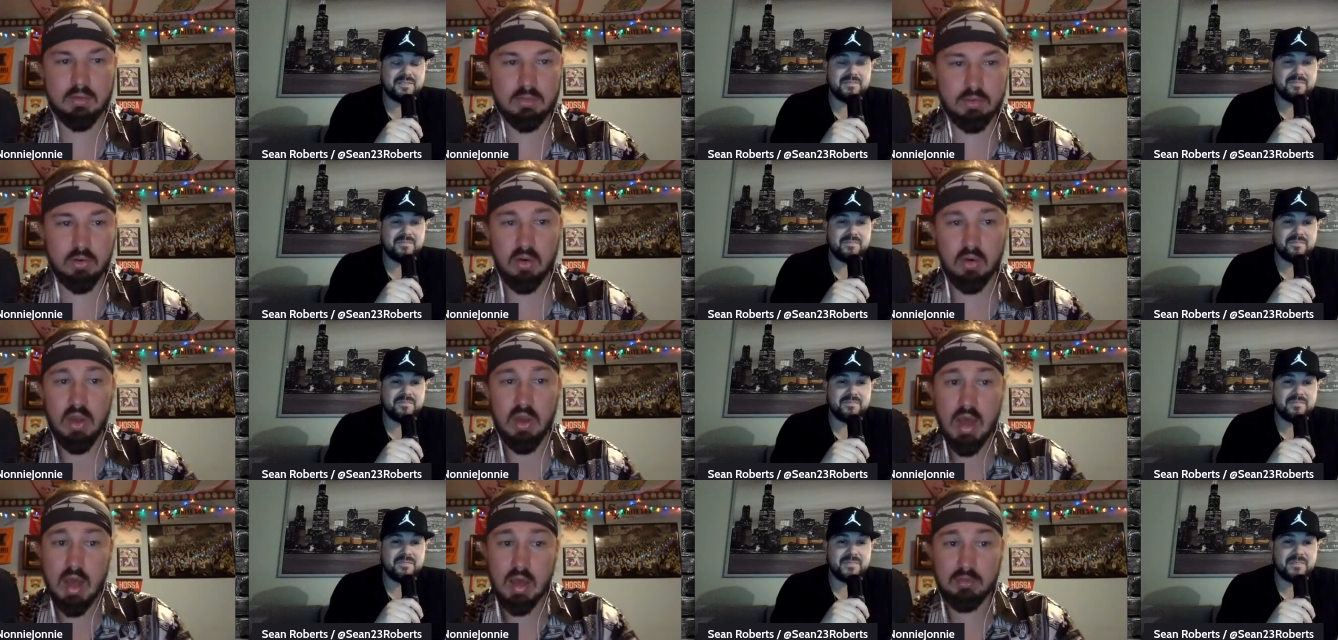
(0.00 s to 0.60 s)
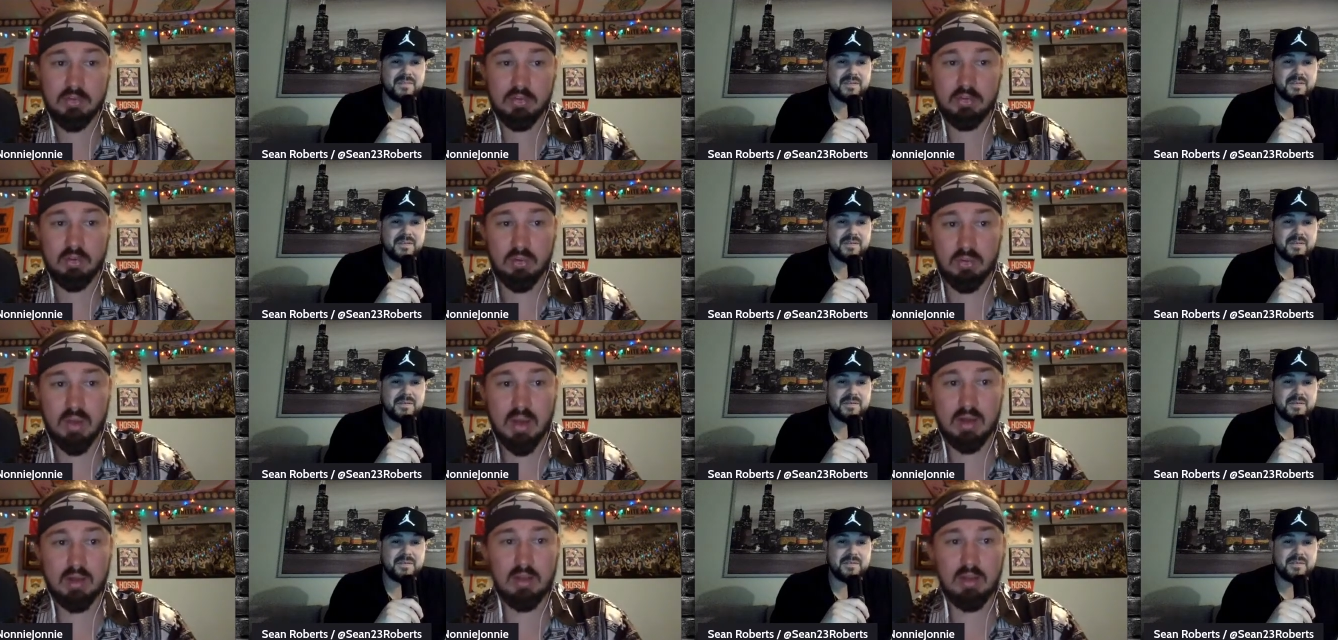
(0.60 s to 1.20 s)
Speaker 1: So obviously, a
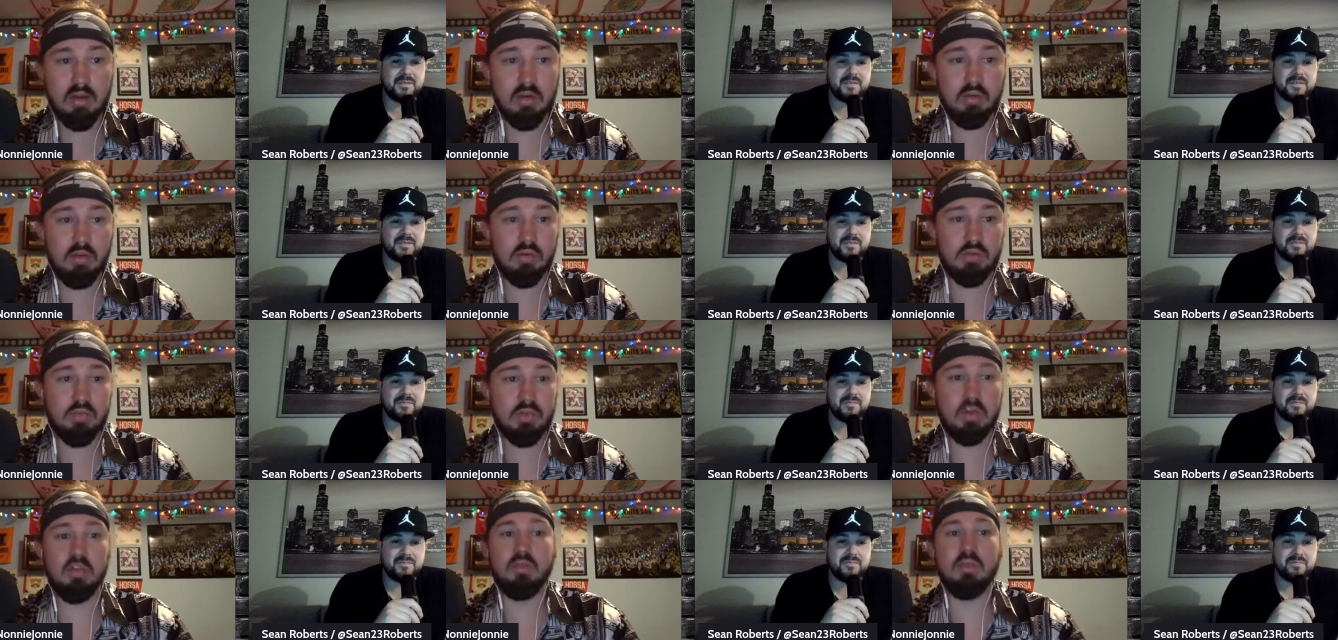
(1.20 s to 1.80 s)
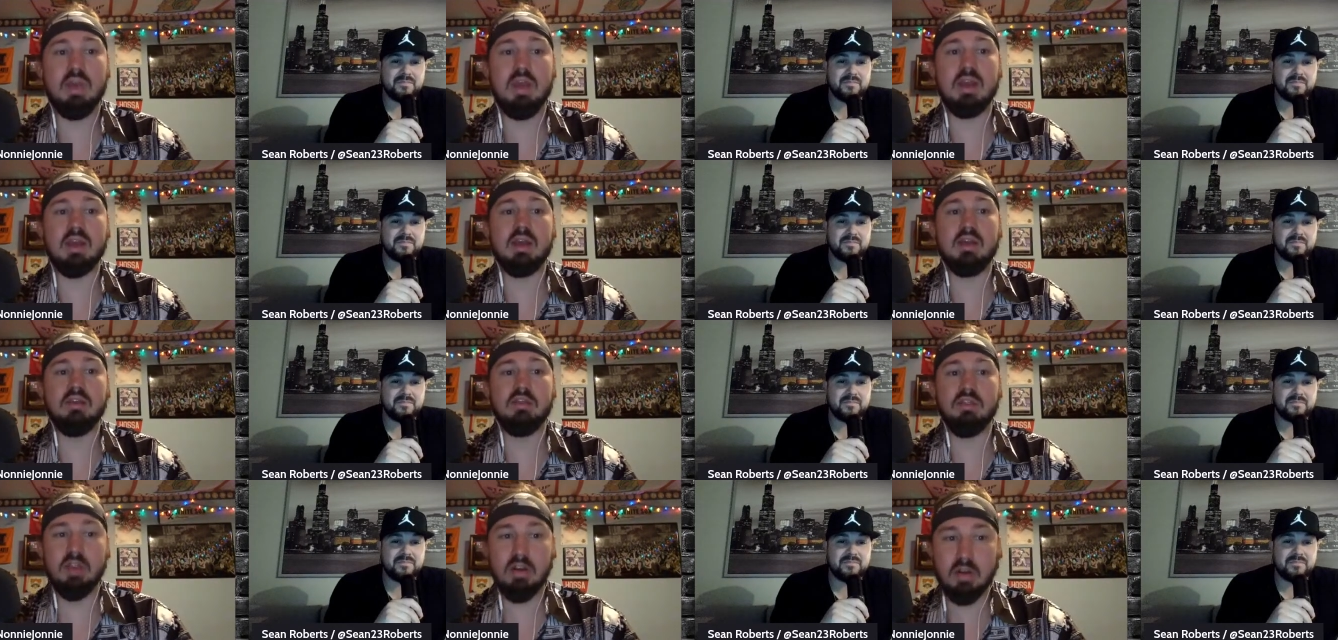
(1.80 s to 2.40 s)
lot of the onus falls back
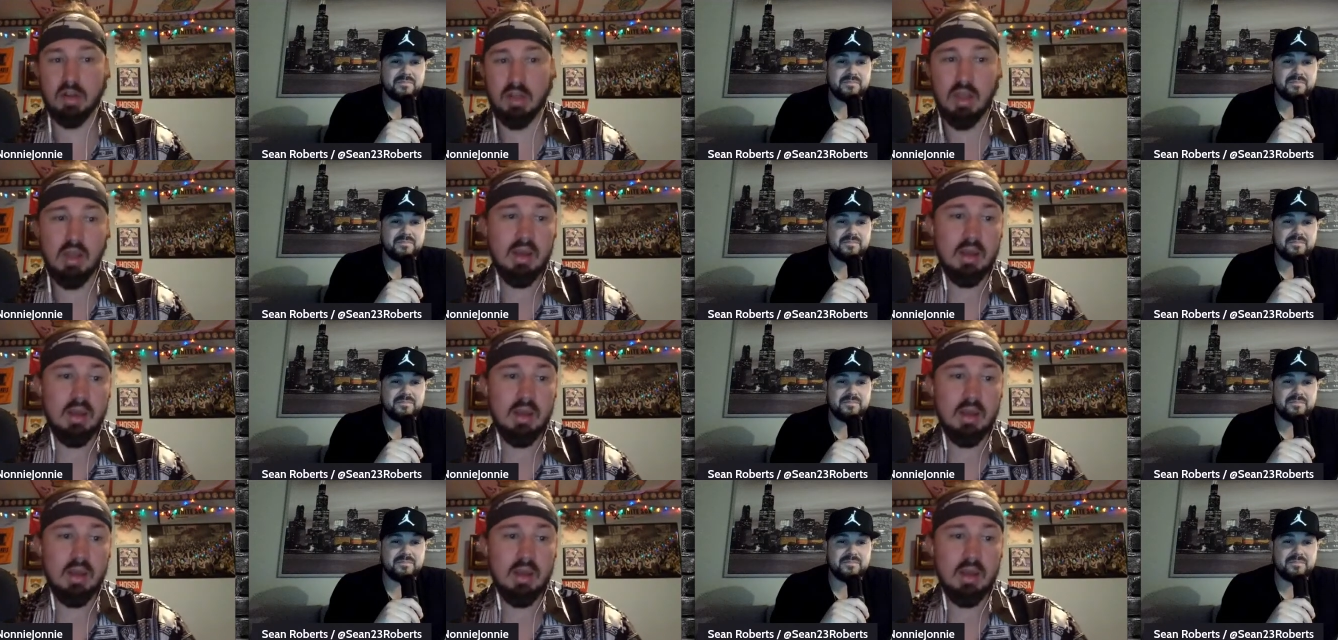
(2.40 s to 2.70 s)
on Jerry